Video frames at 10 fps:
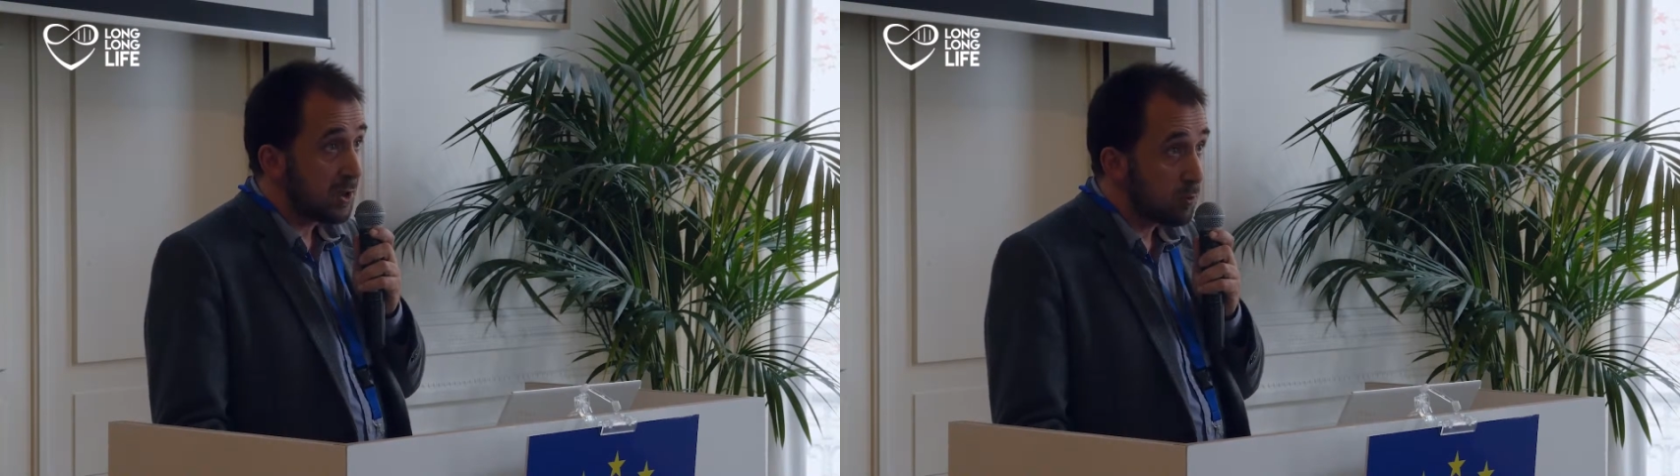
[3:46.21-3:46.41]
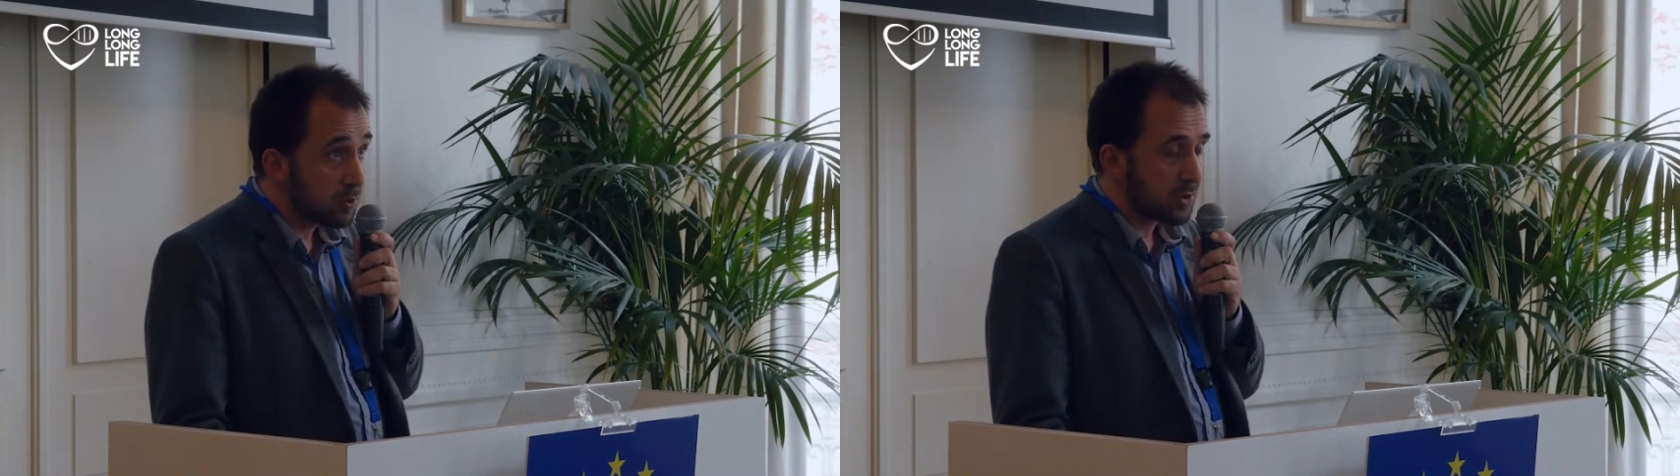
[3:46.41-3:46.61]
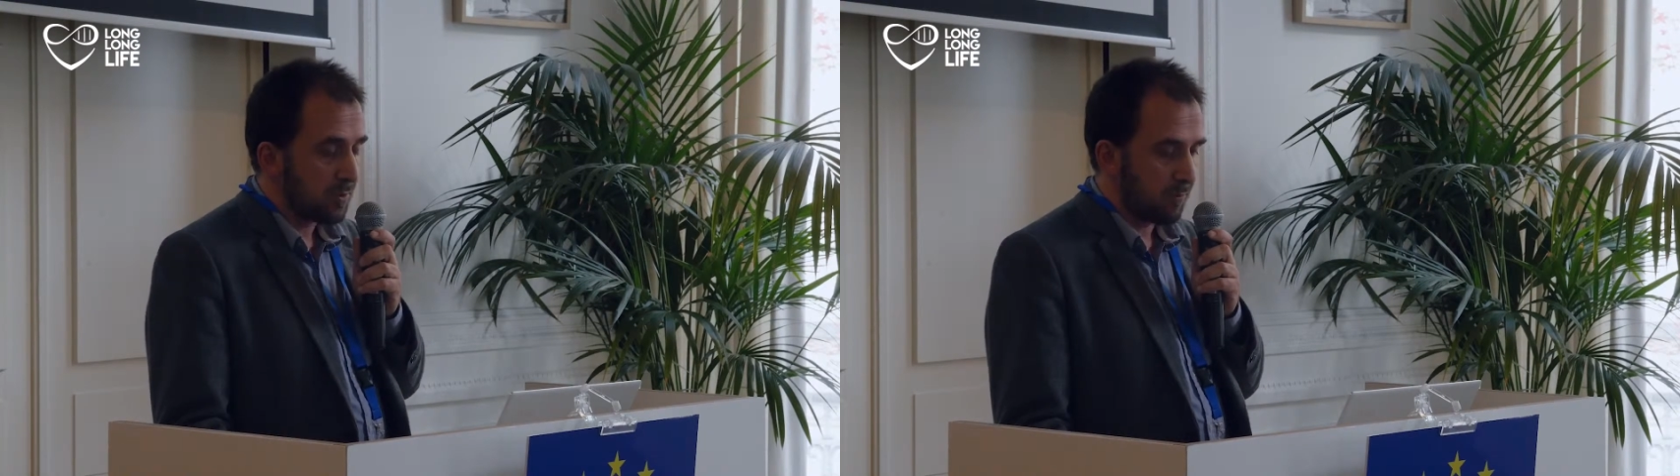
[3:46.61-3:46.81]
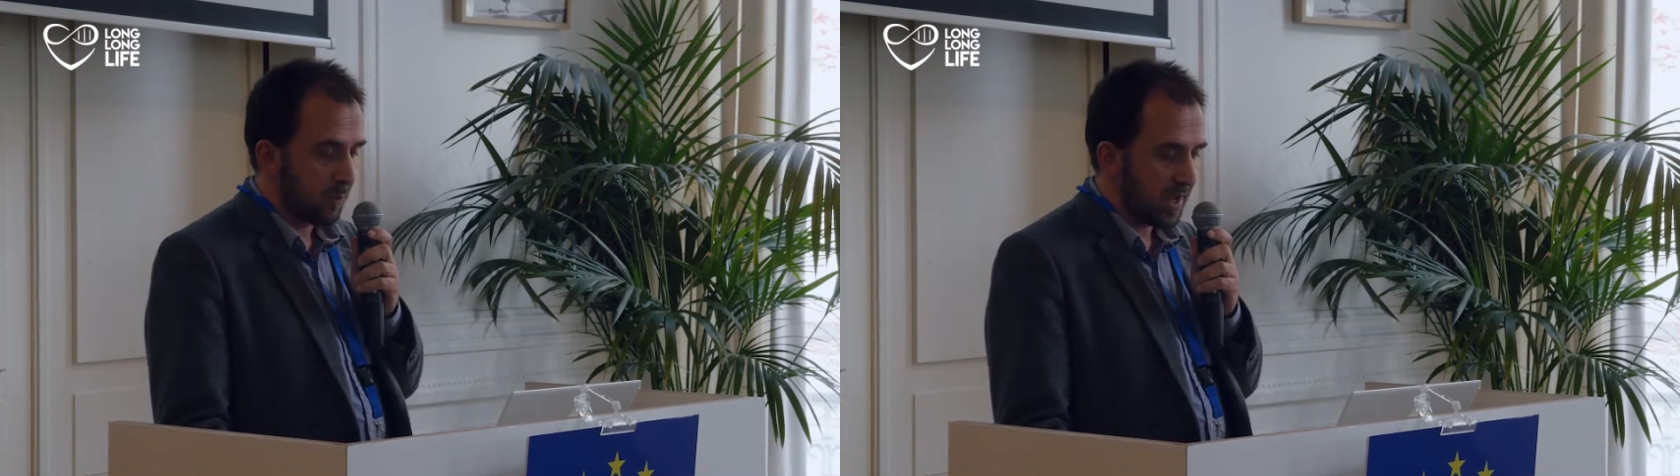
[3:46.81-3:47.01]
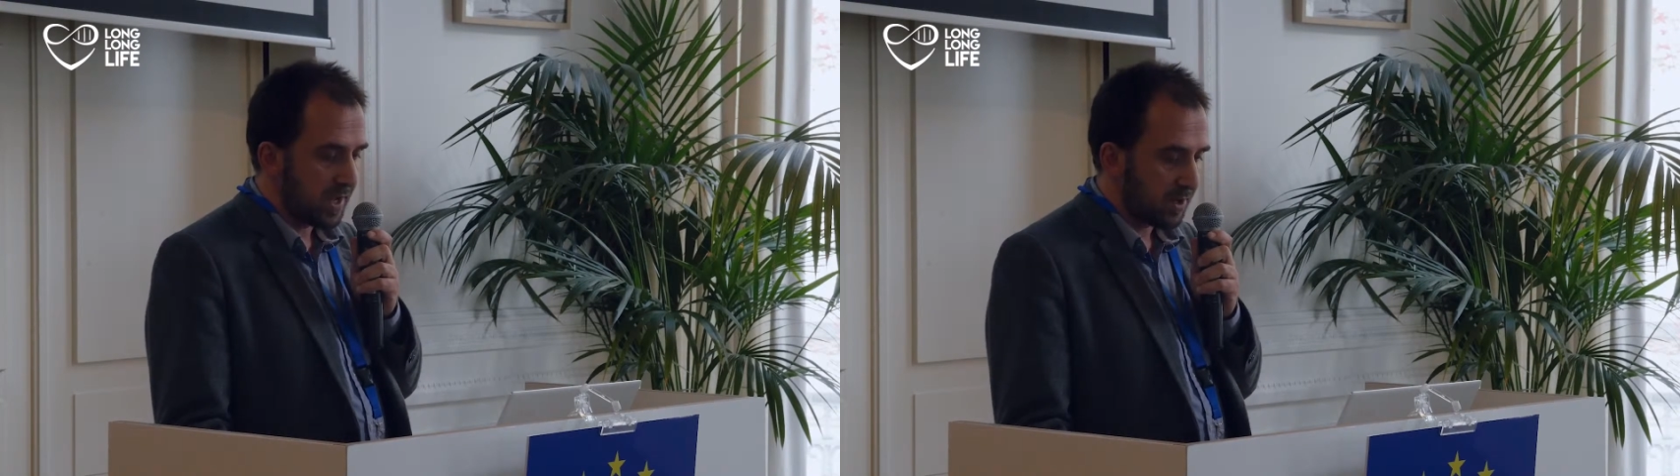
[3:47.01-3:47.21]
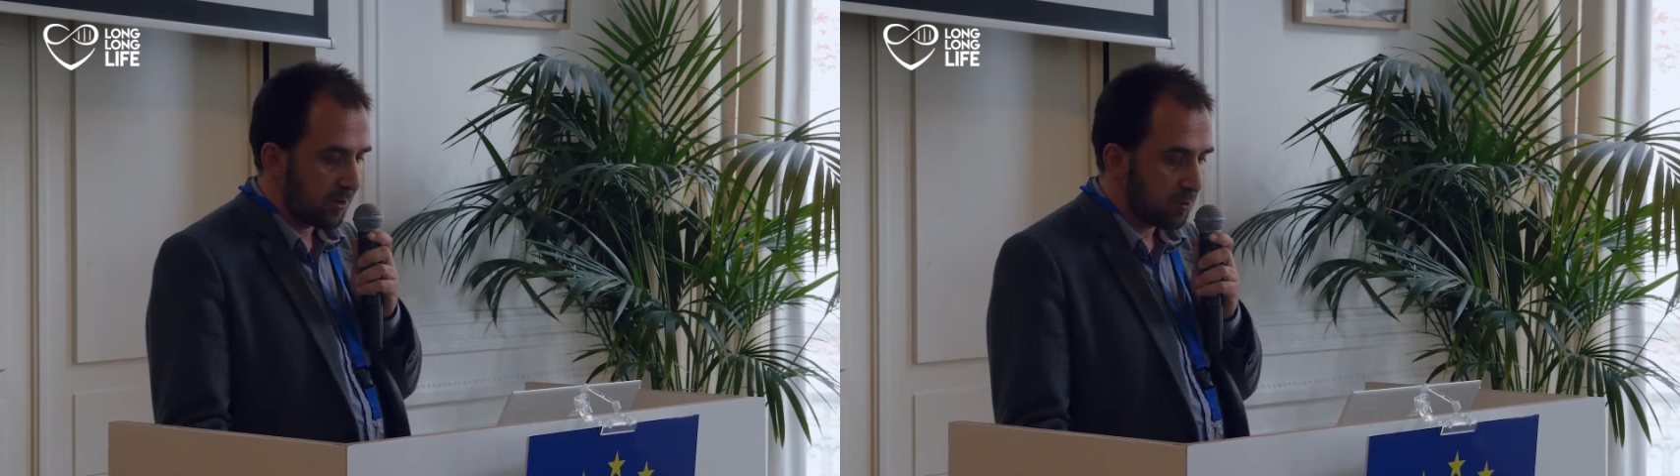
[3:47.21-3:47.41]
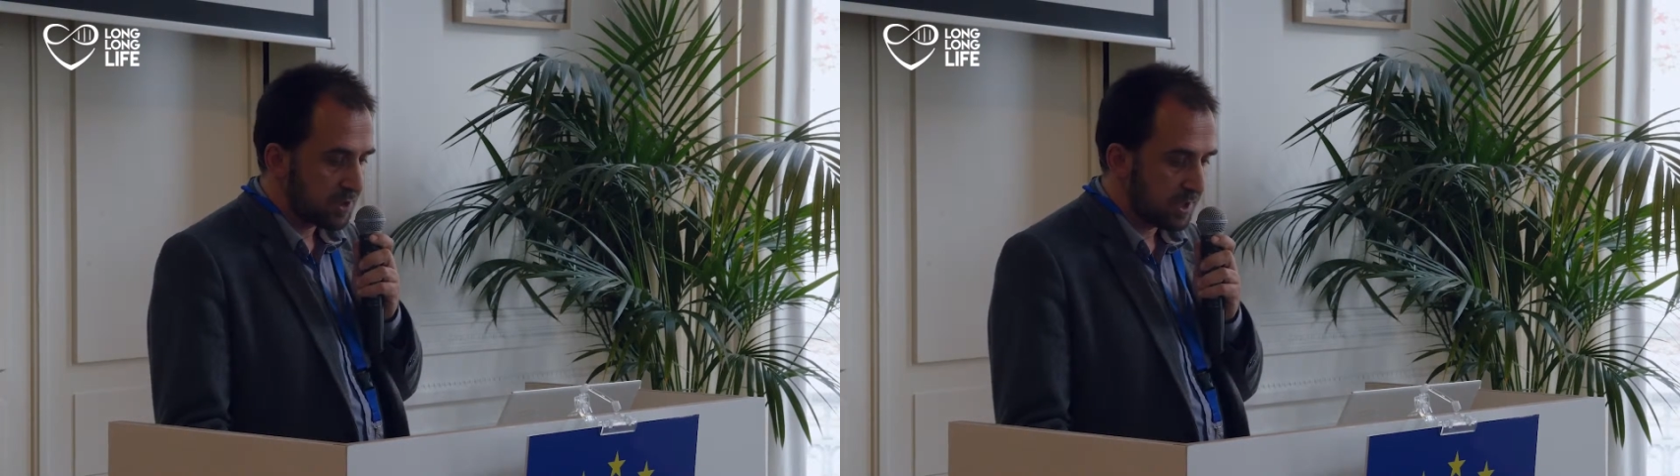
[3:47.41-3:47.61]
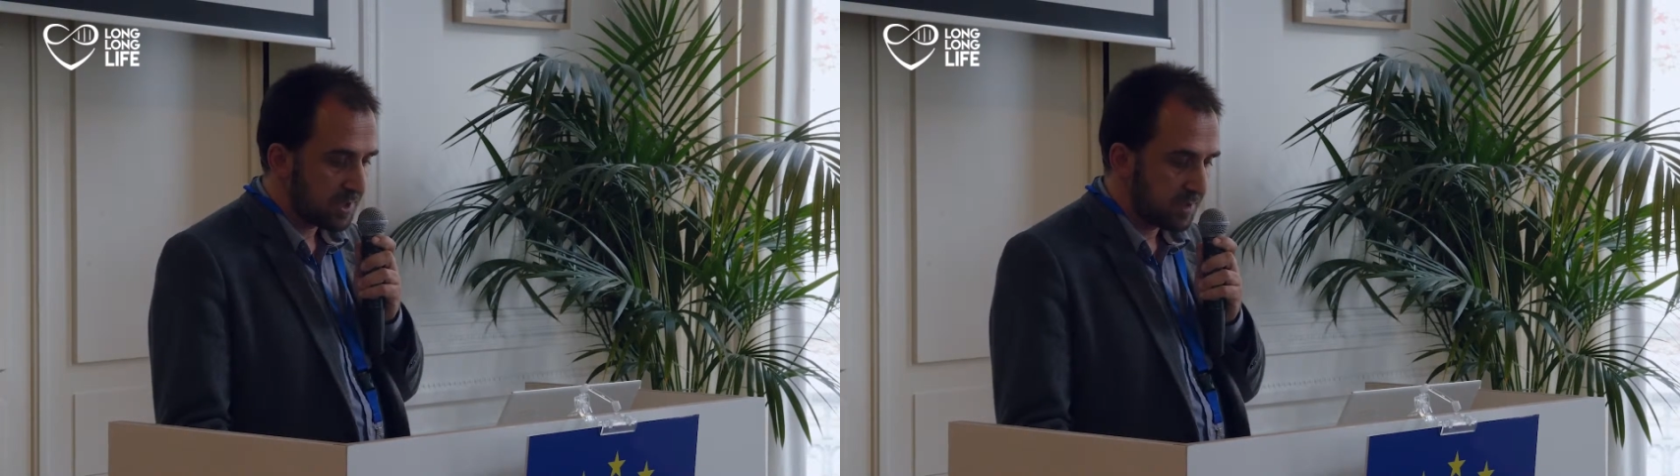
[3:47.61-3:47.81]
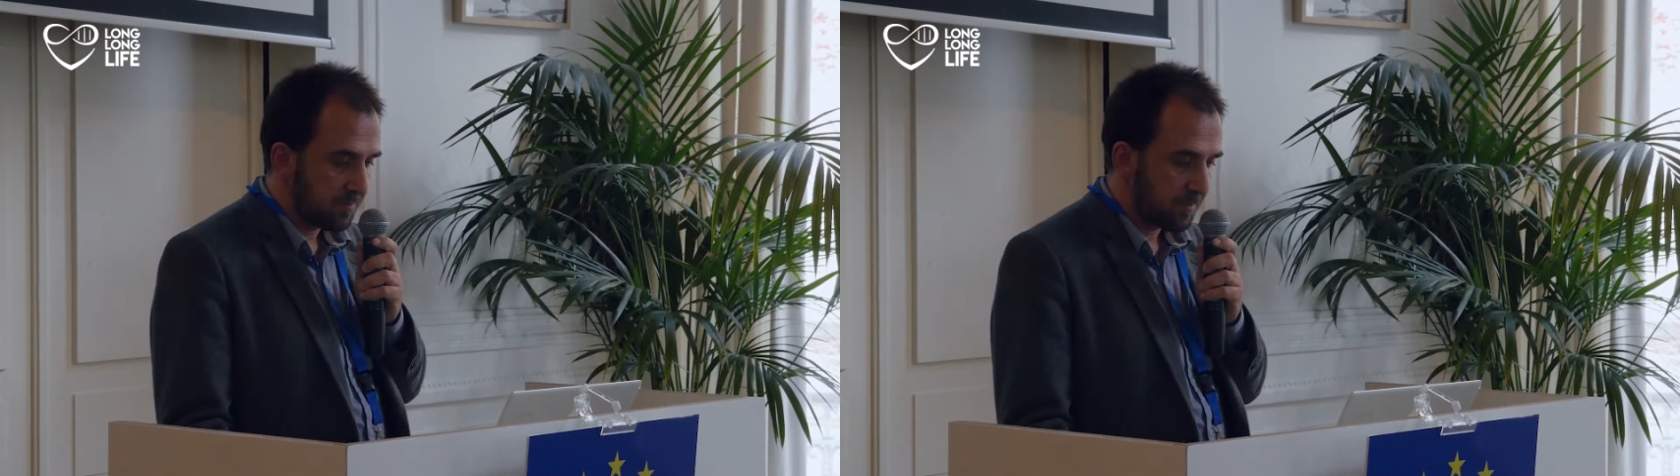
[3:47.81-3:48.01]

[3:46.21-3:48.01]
used for diagnosis,